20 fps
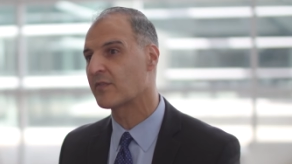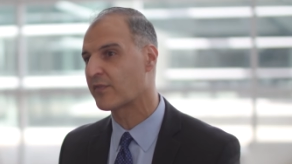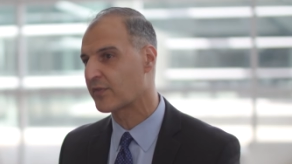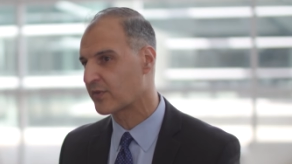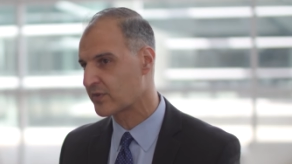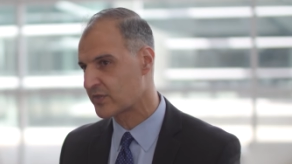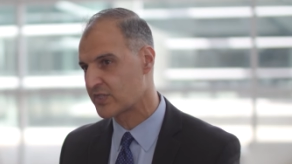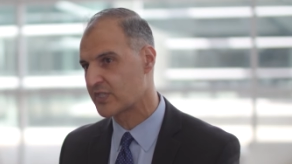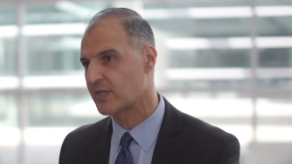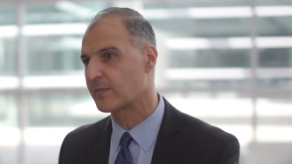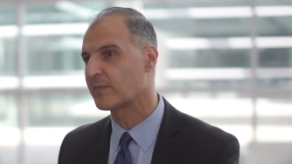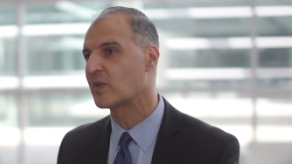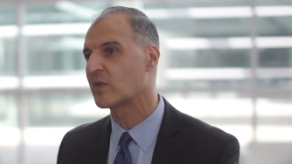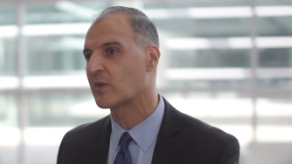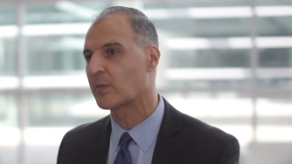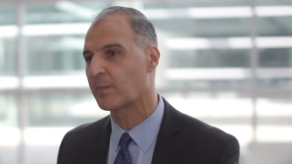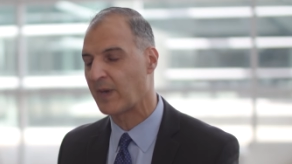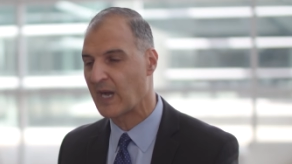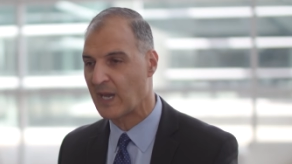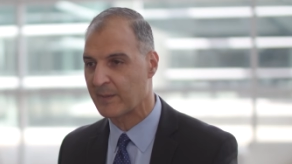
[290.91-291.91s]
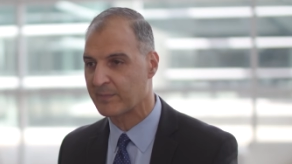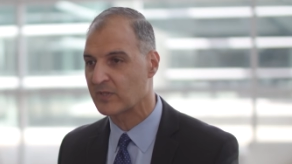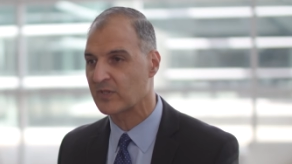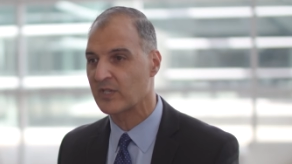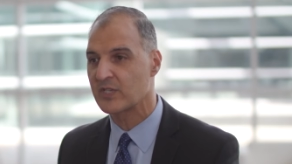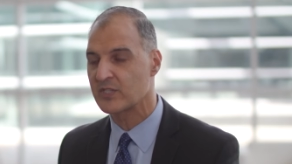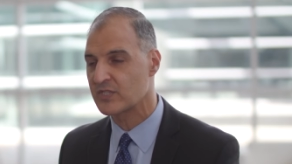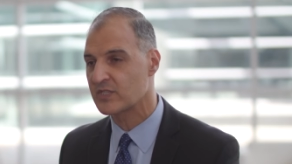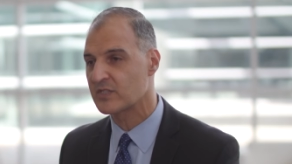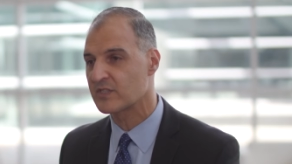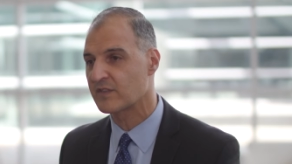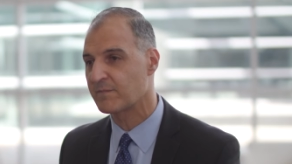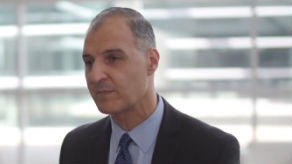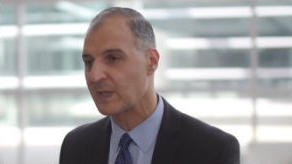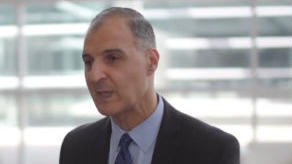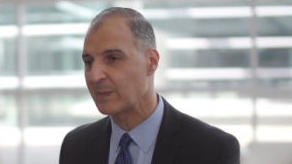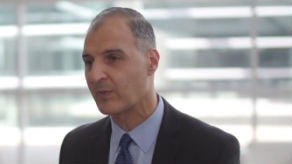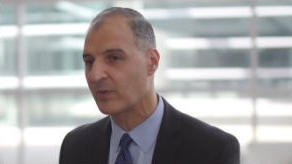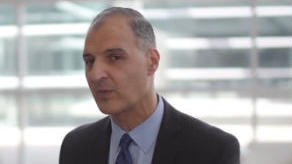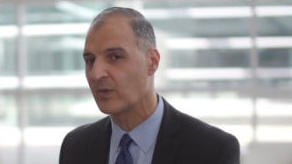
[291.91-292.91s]
for similar populations of
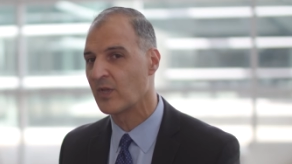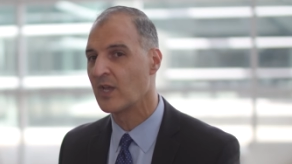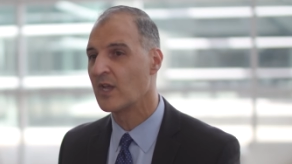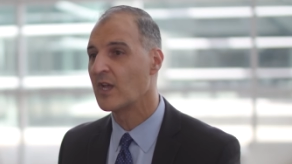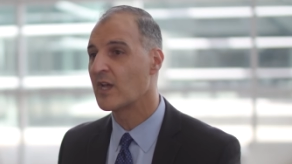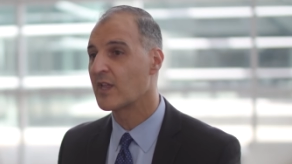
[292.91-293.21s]
people